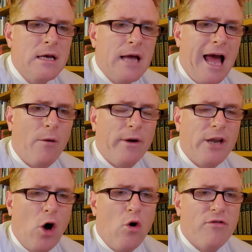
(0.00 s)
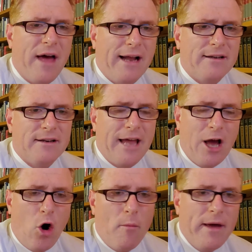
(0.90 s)
And we know that
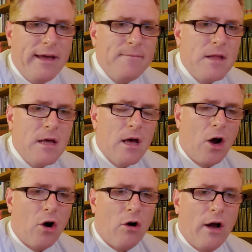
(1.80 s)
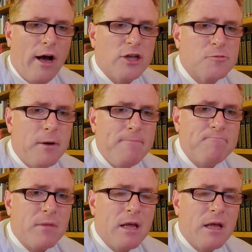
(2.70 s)
Naomi, her husband,